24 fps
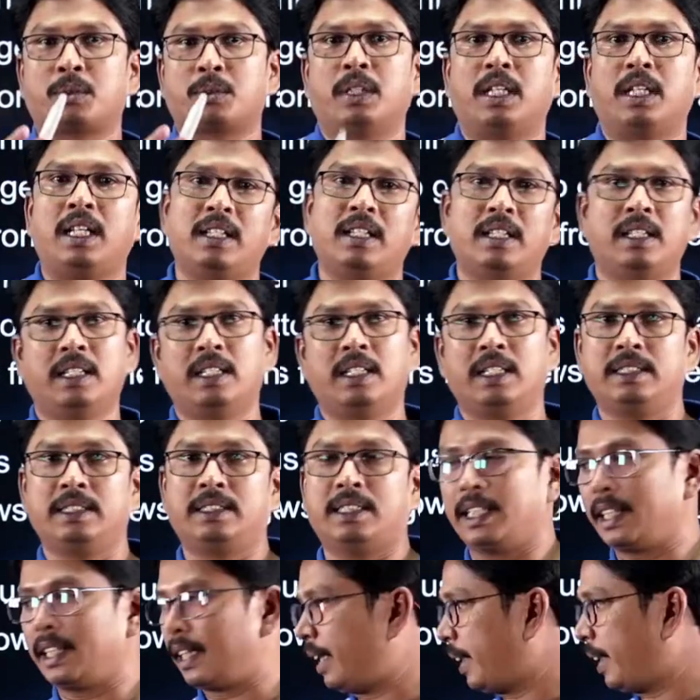to the
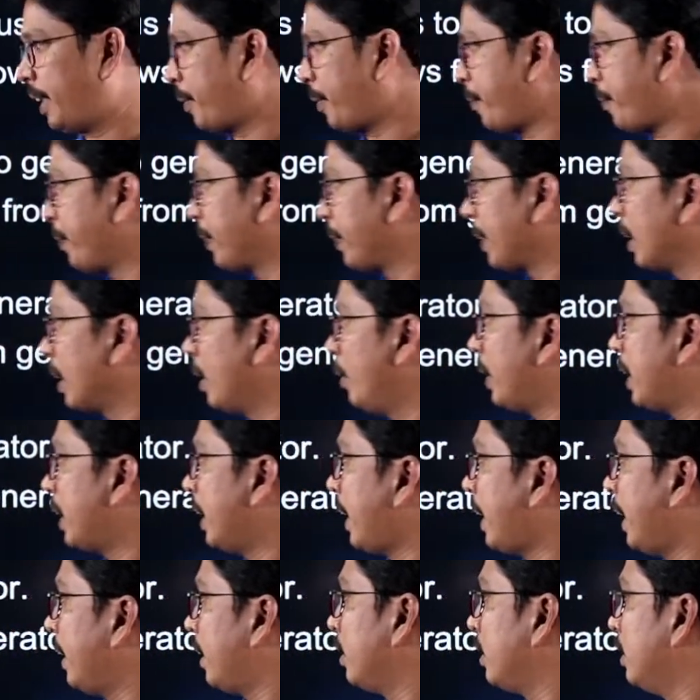generator. We can
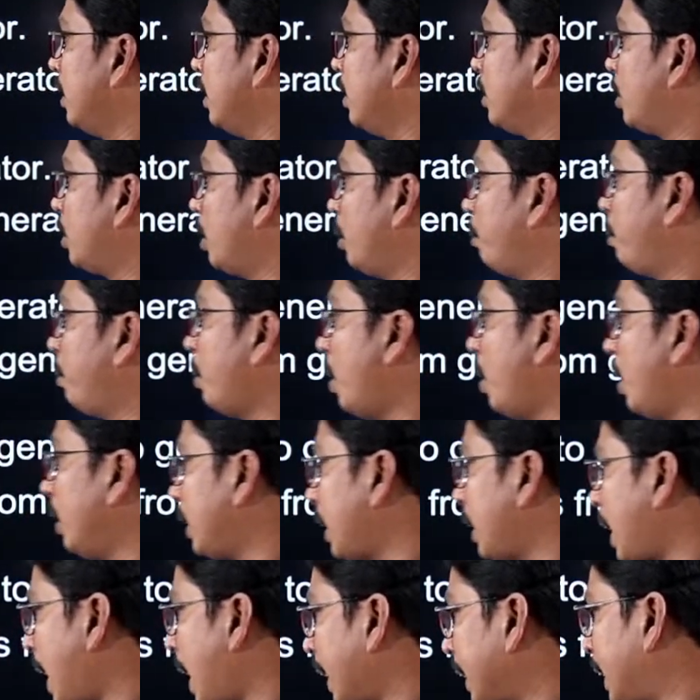write. So both
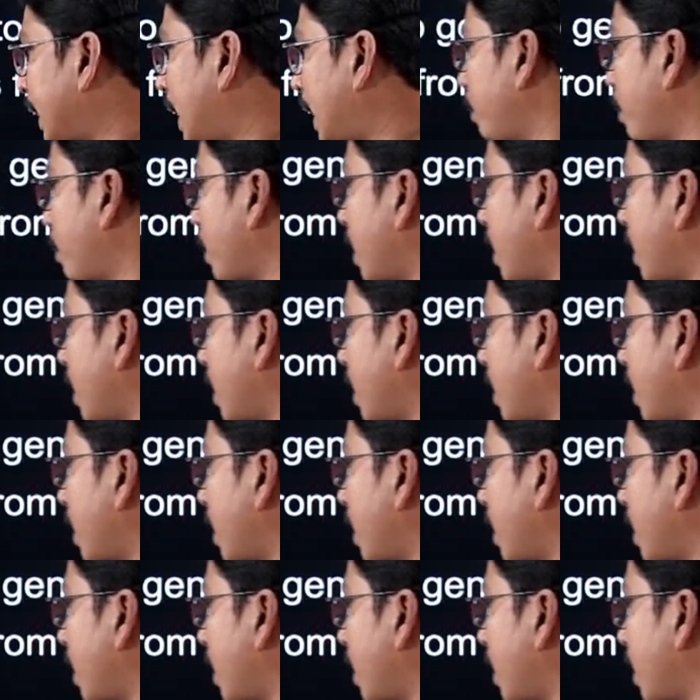active